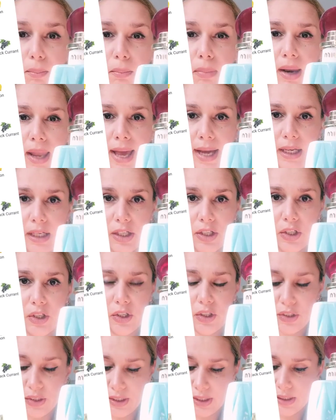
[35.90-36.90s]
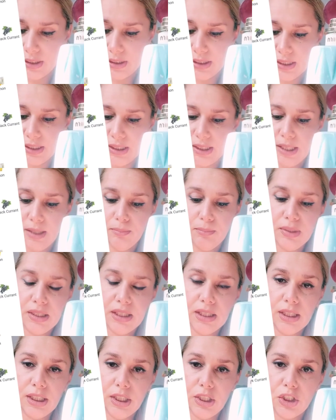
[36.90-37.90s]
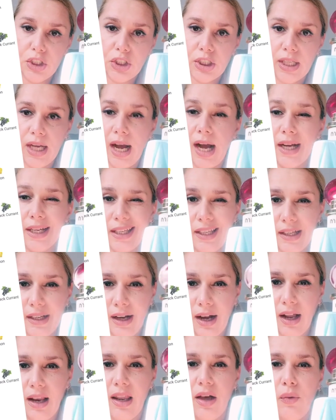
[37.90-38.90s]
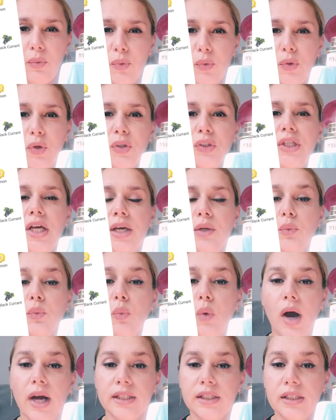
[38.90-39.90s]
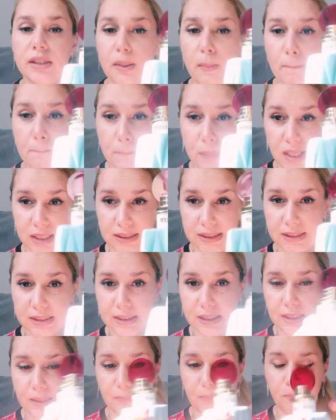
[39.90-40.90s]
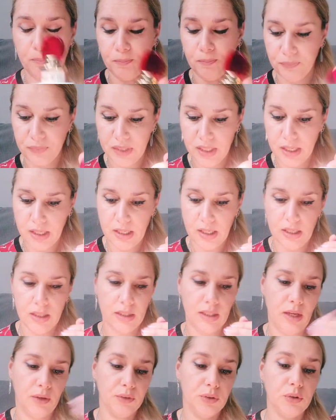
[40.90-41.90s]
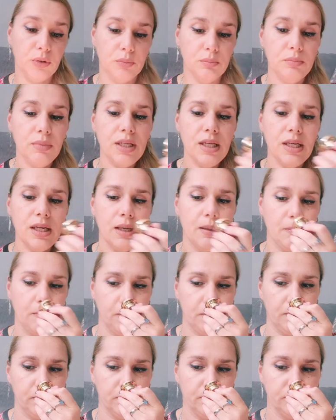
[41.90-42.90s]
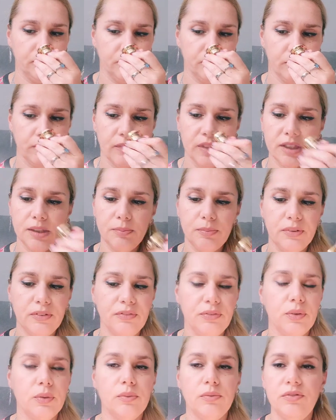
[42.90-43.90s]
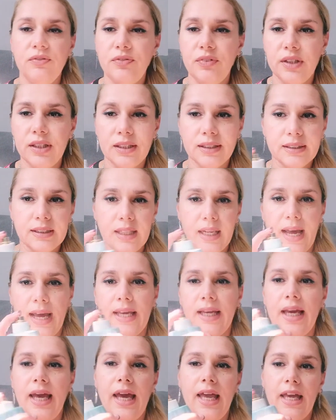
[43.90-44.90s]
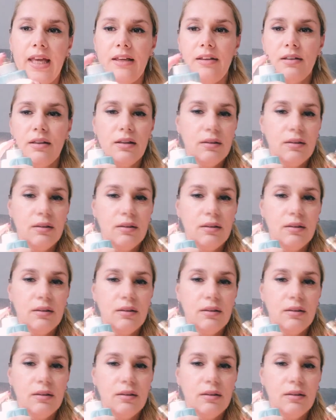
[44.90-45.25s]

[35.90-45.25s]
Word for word: blackcurrant, peach, akigala wood, and white musk. Now, to me, this perfume feels like a